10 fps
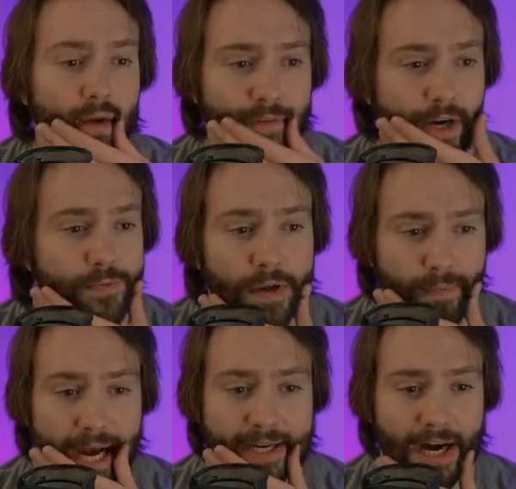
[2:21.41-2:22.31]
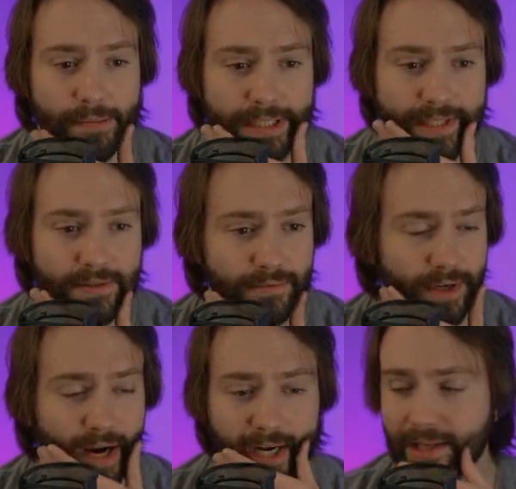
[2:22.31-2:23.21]
First, we have my comments,
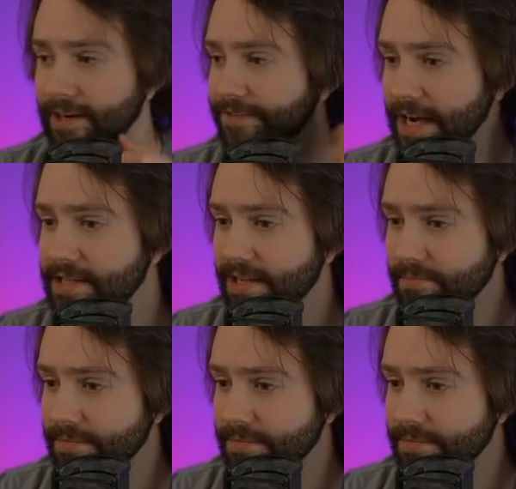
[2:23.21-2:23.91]
where I clarify some